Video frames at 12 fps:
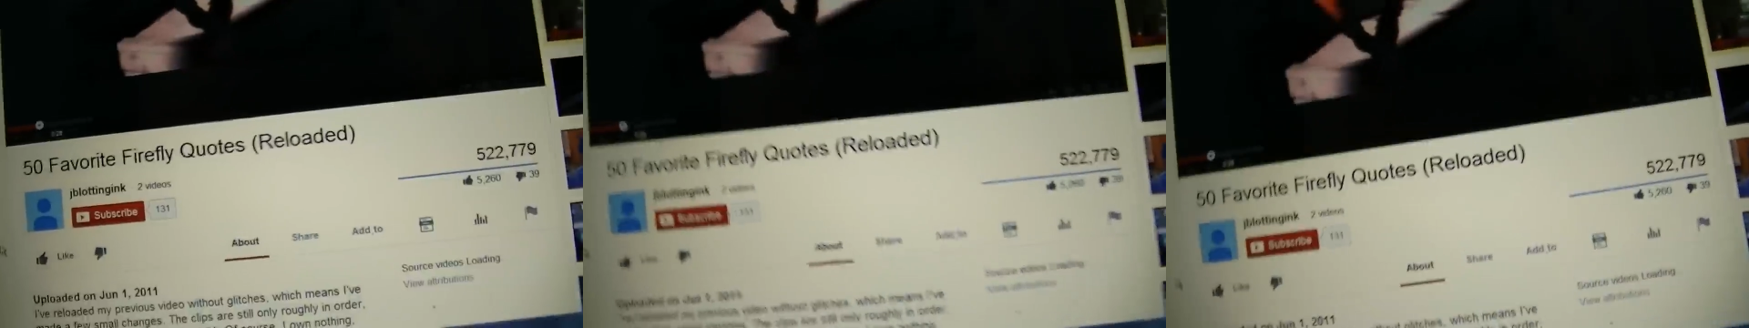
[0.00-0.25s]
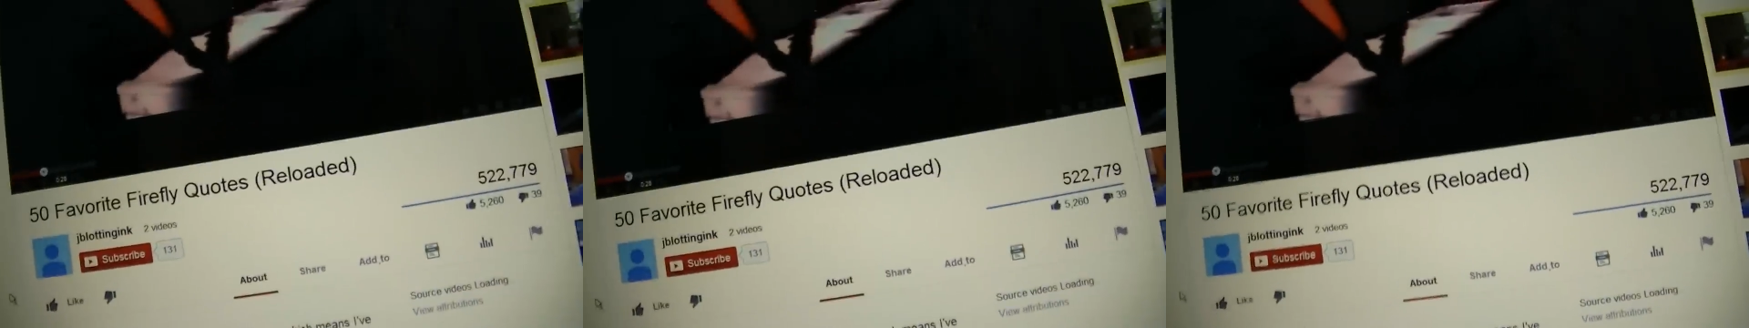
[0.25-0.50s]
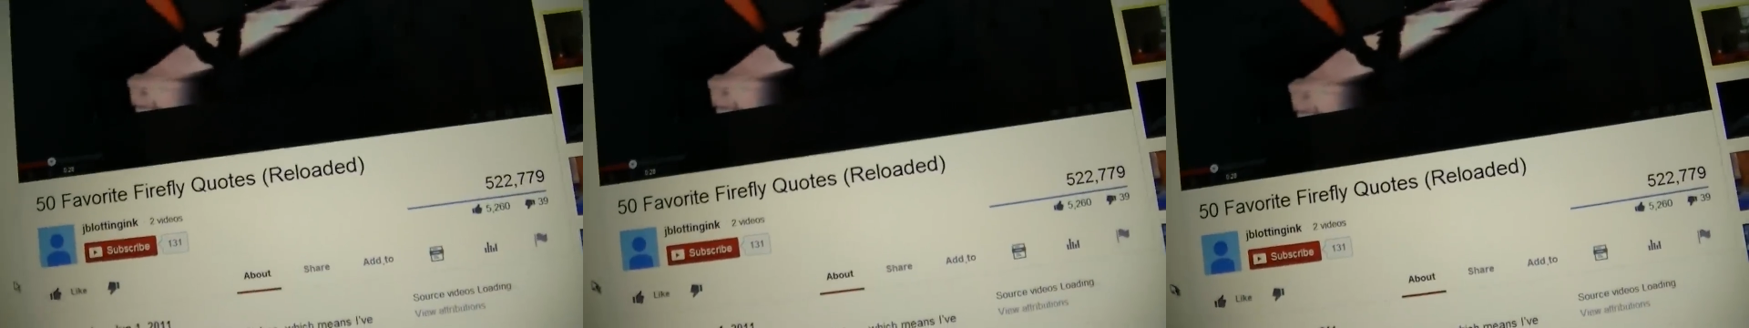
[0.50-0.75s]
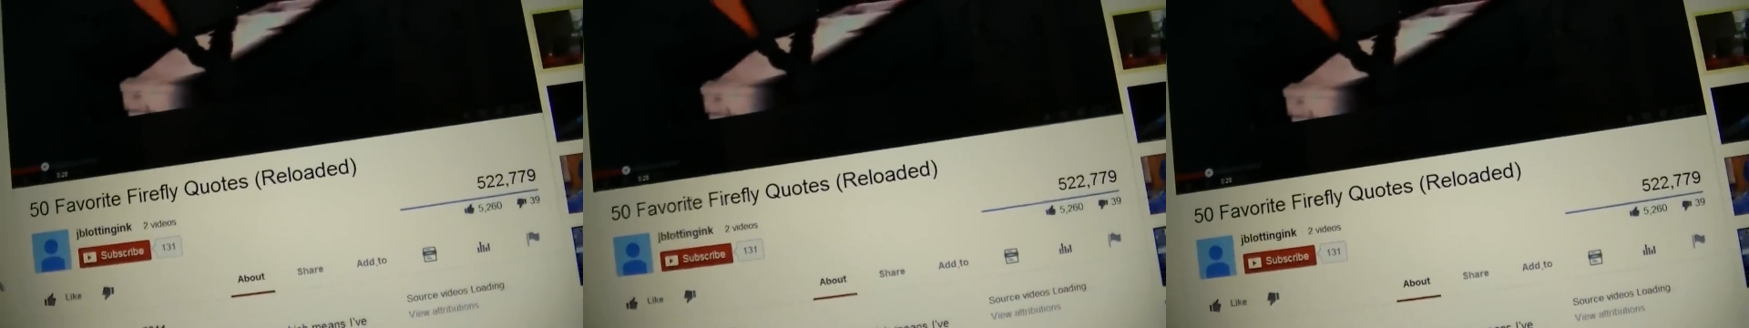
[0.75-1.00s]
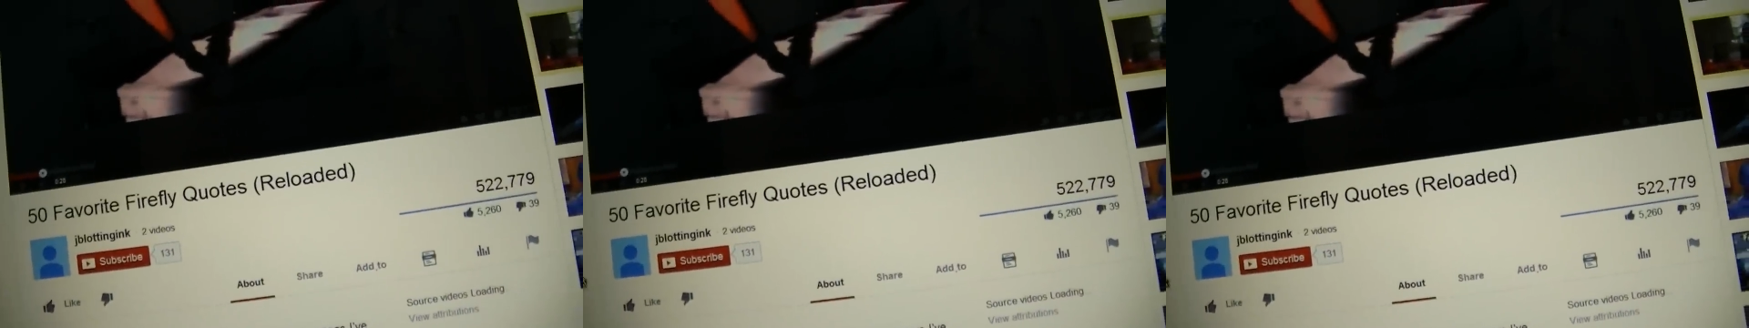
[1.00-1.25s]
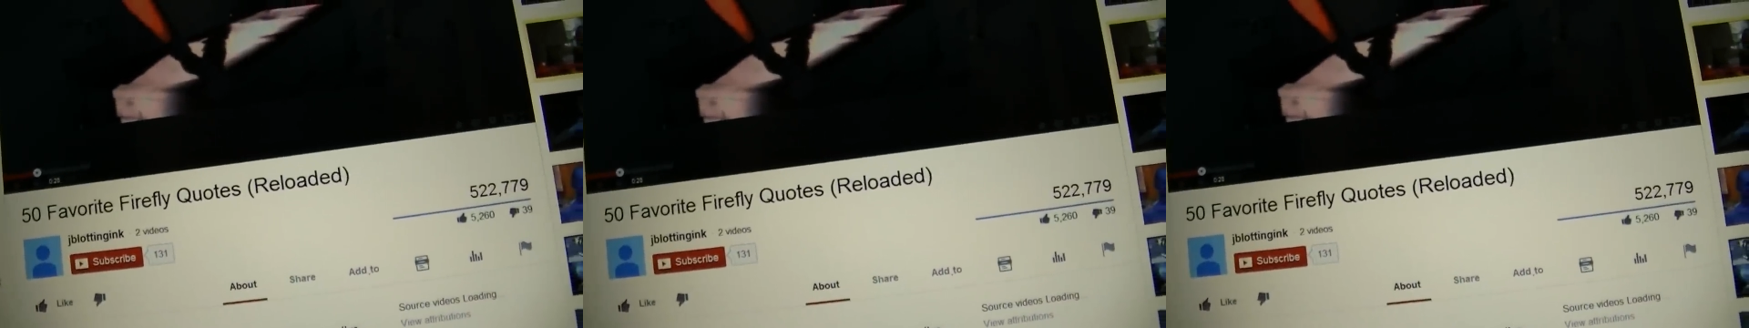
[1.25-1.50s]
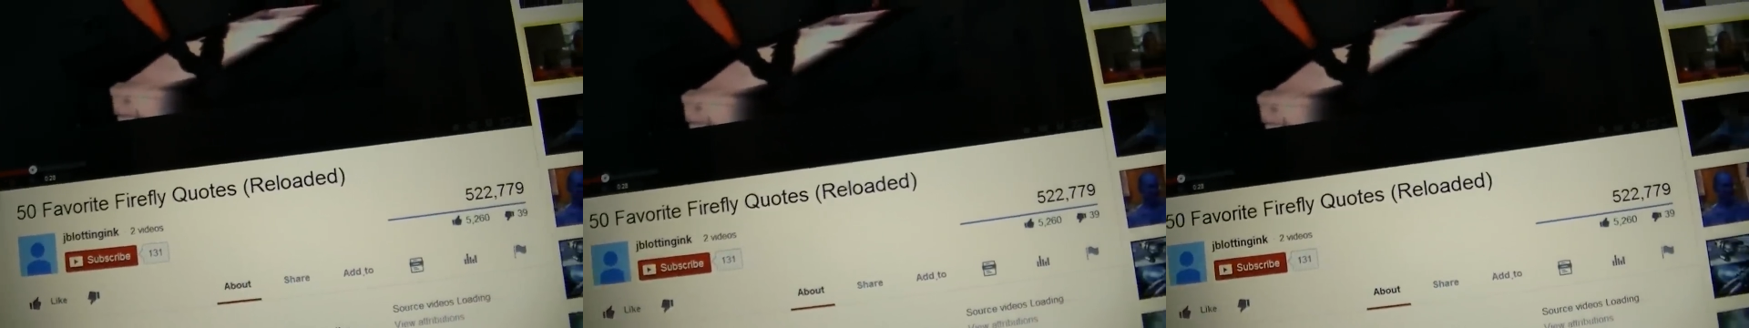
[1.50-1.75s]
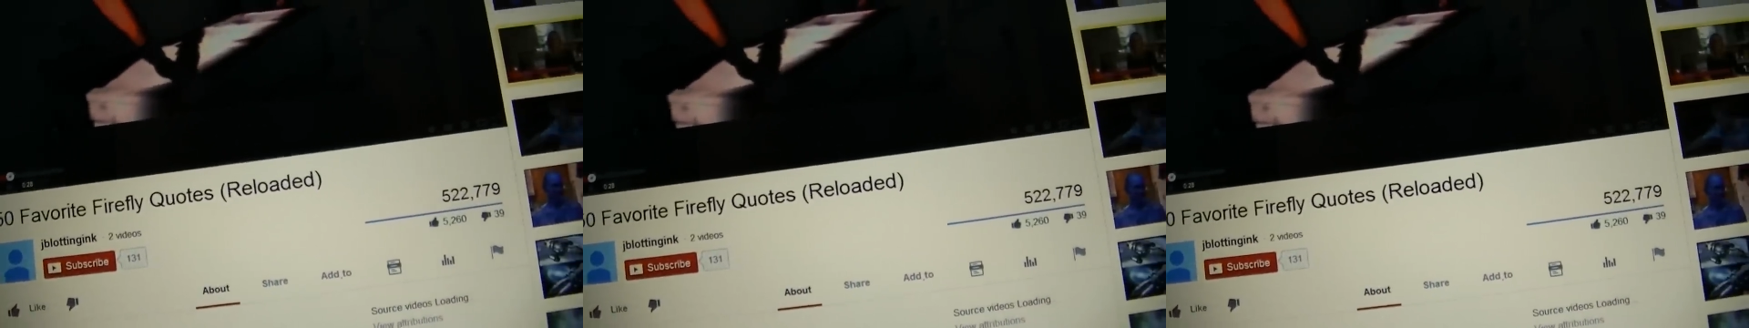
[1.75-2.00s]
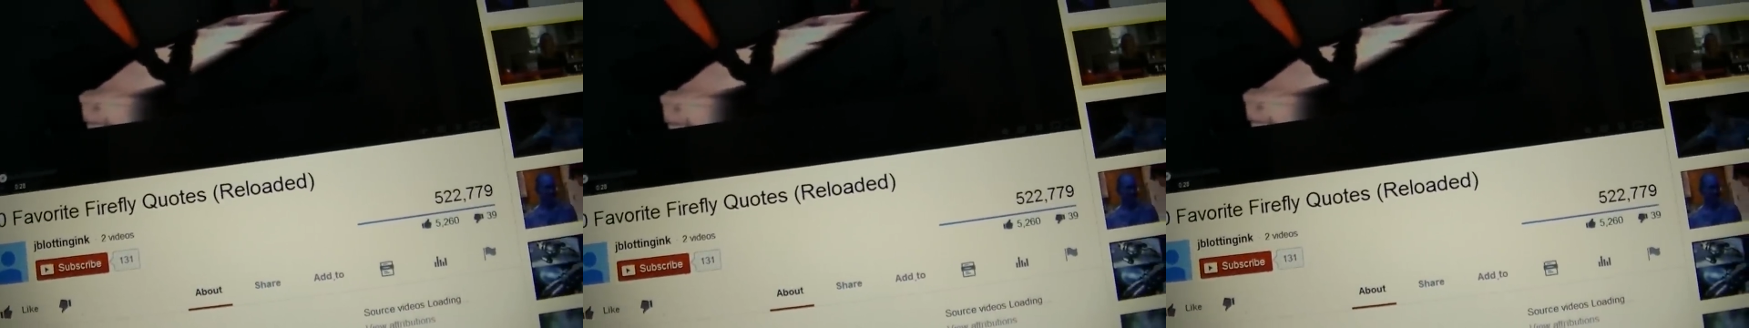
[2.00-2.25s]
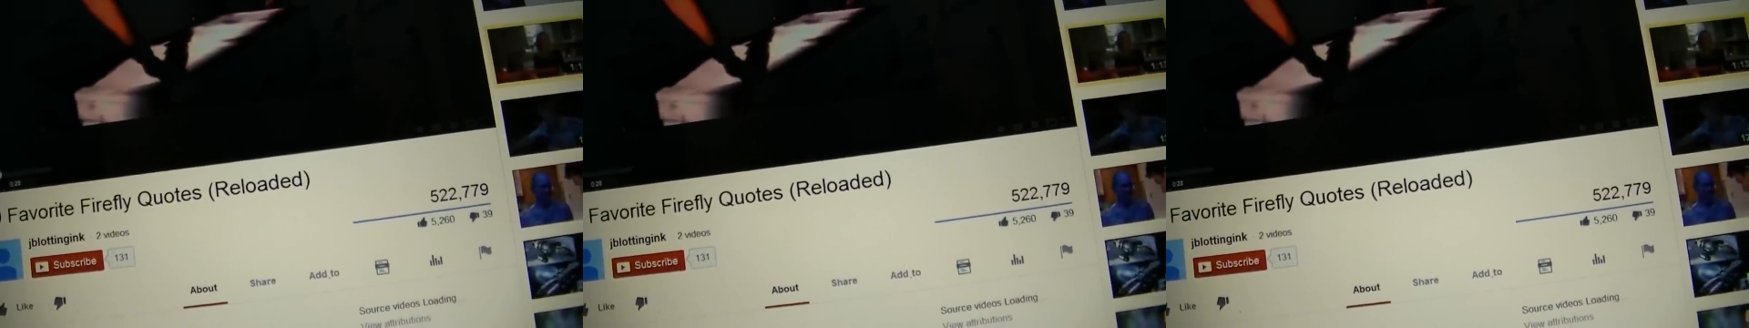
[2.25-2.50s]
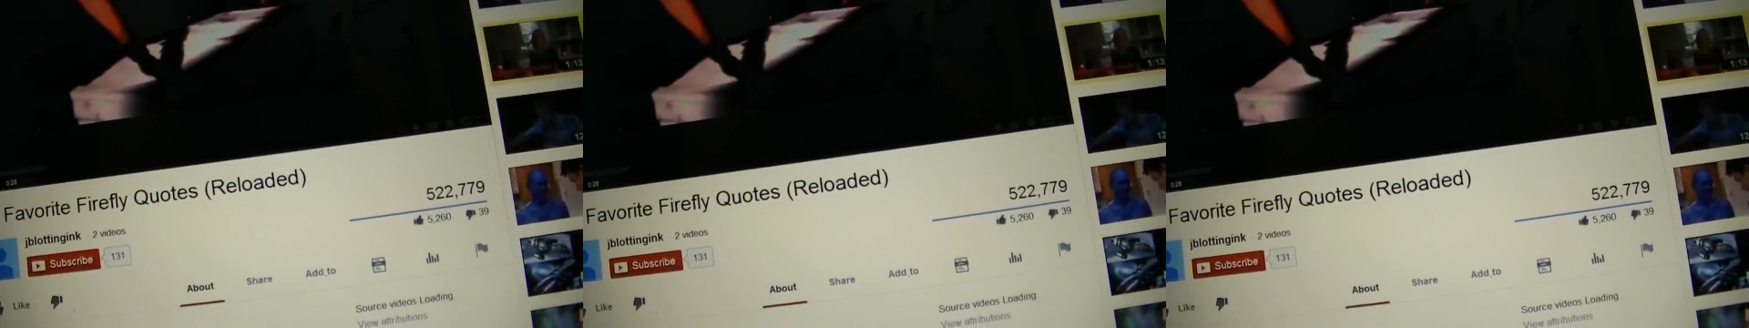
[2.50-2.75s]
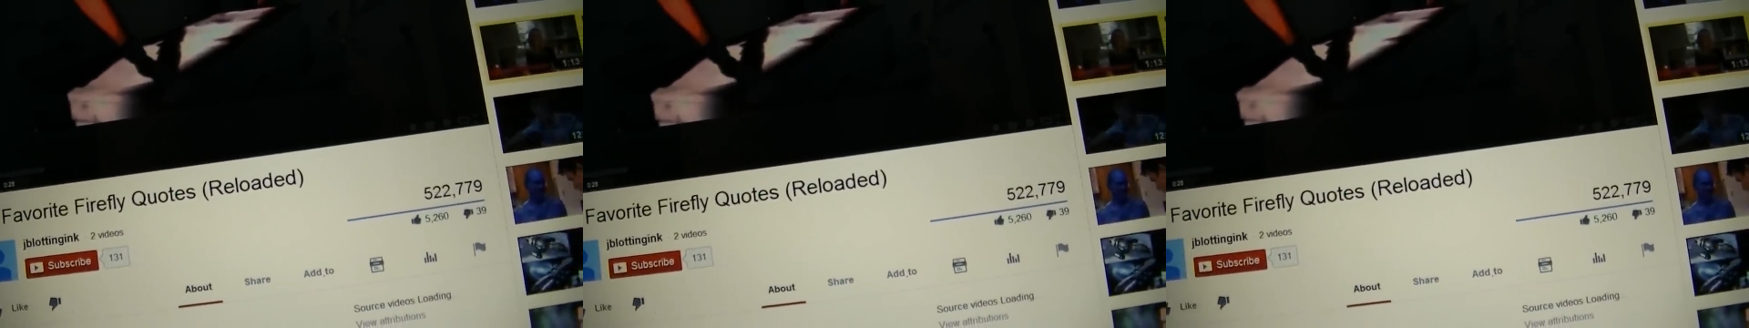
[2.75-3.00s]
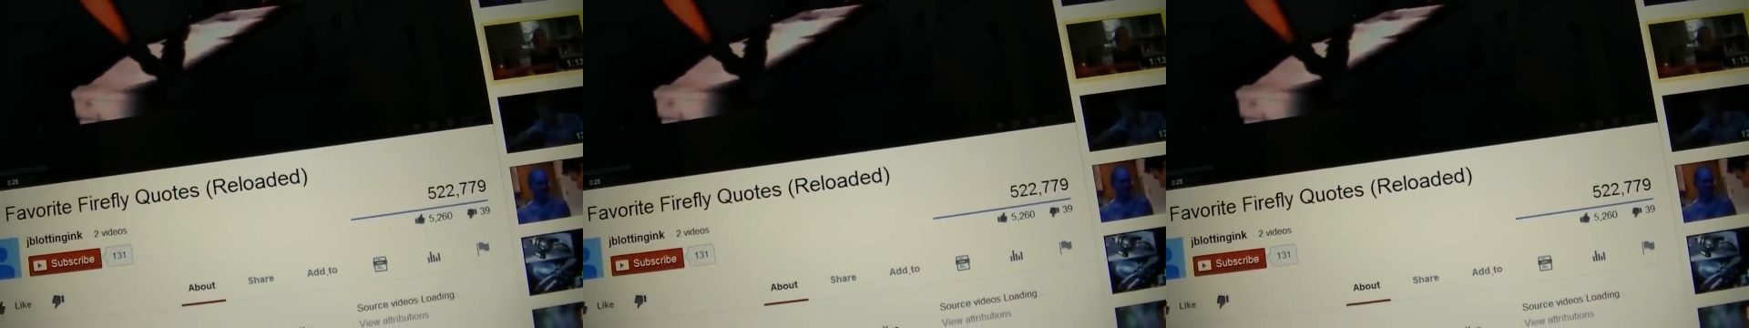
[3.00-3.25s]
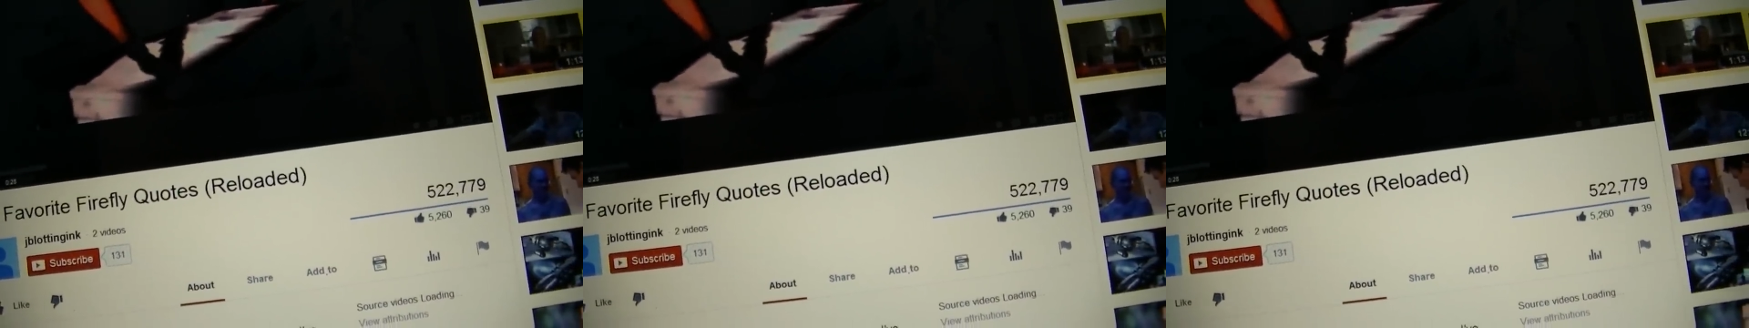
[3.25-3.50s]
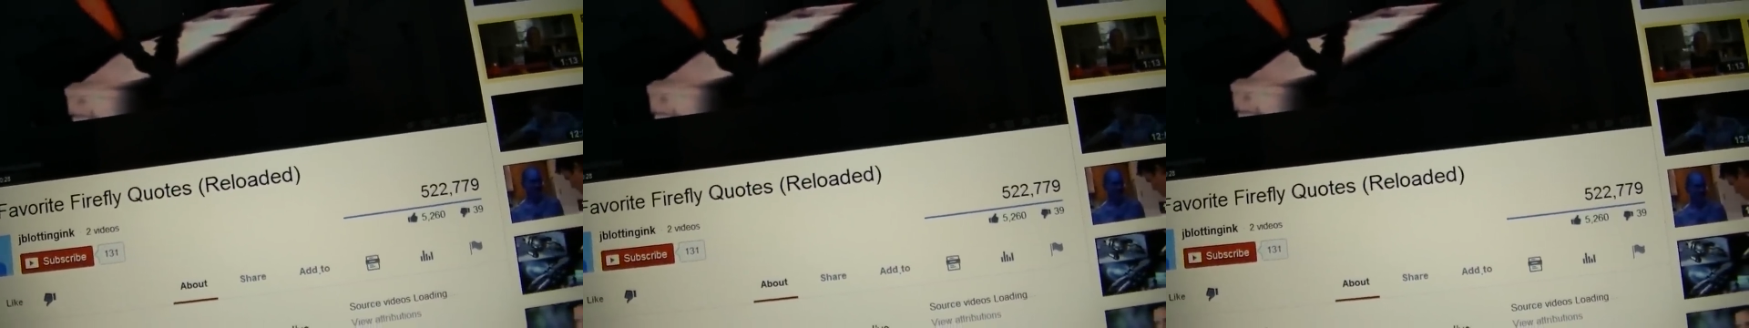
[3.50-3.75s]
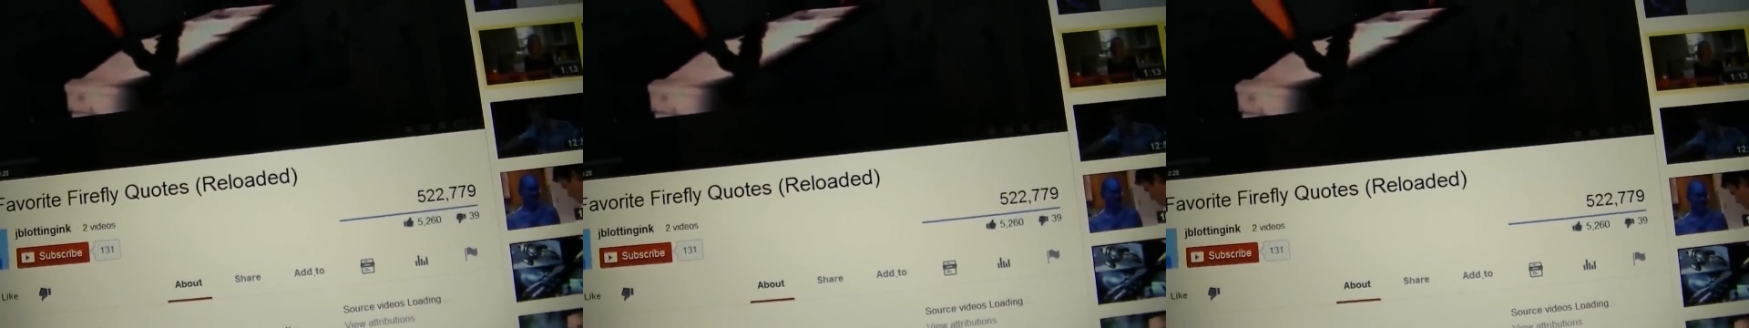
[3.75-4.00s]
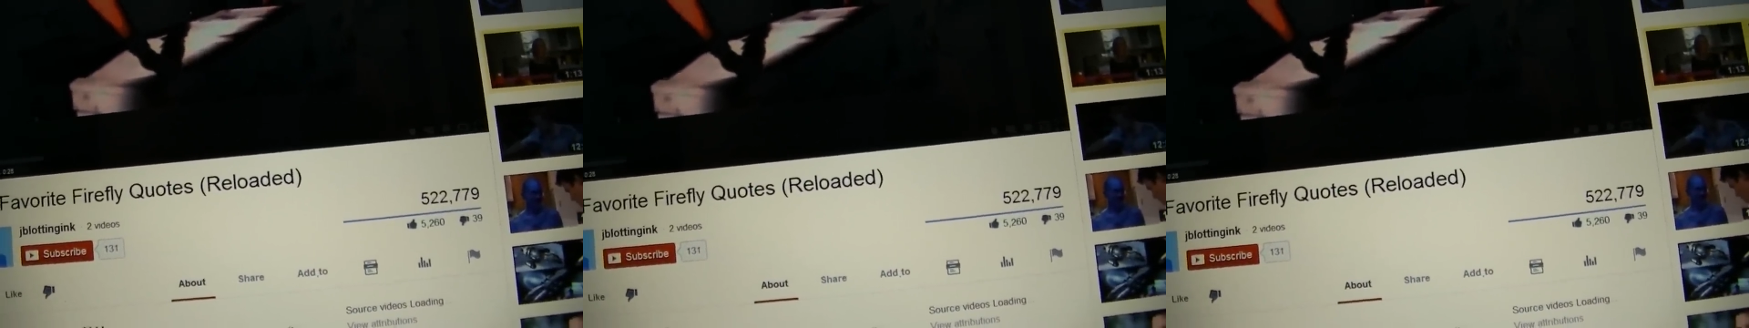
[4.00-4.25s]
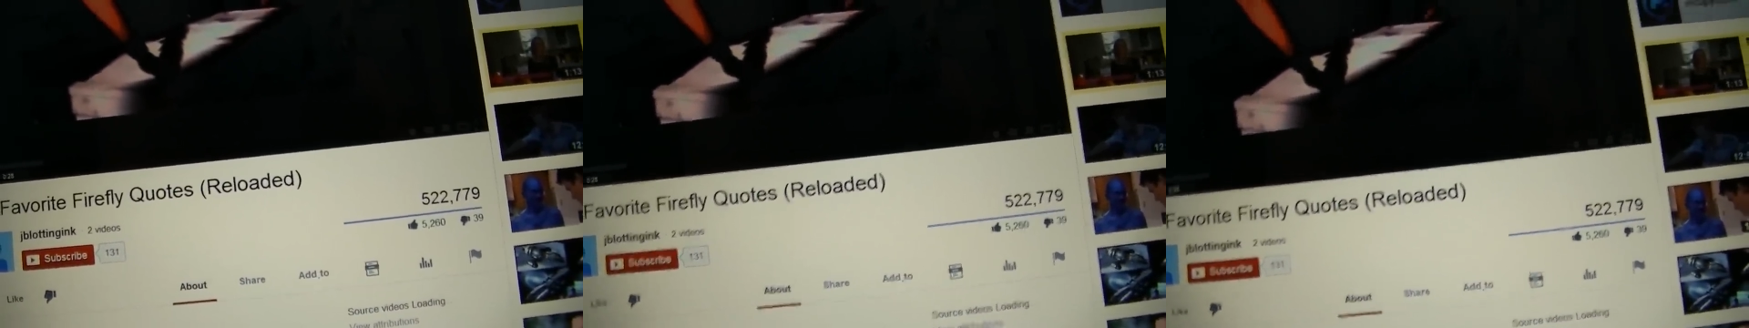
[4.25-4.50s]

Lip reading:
Nobody's mouth can be seen.